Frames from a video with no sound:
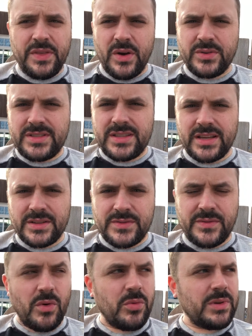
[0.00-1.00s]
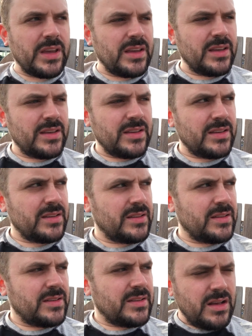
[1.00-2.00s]
those things for me.
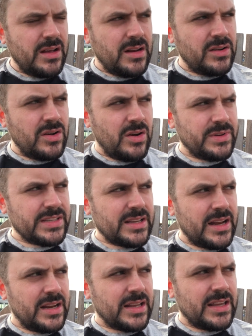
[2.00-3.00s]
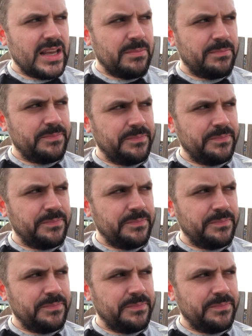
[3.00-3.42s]
I don't know. I'm excited to keep